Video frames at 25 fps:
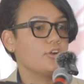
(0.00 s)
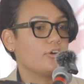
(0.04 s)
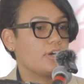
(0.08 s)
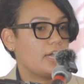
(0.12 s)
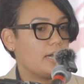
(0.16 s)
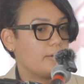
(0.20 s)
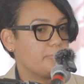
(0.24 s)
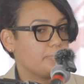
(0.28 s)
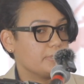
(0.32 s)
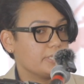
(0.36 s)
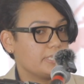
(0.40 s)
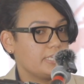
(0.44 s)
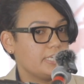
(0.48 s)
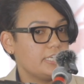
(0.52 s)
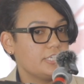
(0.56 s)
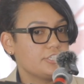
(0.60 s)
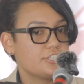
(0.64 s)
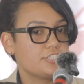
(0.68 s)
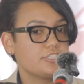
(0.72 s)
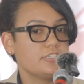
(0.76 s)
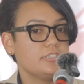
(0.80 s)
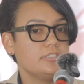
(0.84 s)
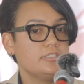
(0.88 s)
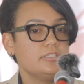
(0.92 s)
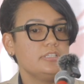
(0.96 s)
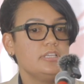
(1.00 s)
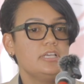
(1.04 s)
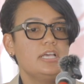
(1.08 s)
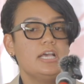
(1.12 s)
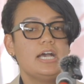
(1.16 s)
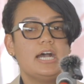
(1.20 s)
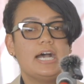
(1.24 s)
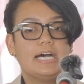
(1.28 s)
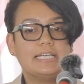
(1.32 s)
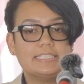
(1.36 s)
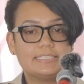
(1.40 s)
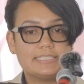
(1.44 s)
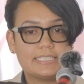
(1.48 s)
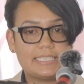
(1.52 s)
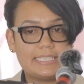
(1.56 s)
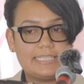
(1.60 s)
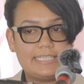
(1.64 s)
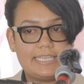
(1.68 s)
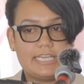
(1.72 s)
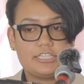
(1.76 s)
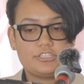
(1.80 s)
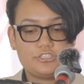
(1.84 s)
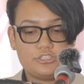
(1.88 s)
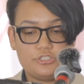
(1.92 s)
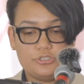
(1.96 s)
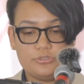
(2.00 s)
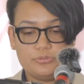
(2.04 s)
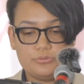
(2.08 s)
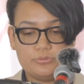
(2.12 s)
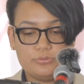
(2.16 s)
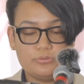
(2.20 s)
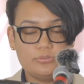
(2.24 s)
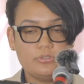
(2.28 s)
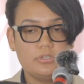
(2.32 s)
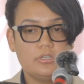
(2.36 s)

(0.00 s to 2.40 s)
your application and to get you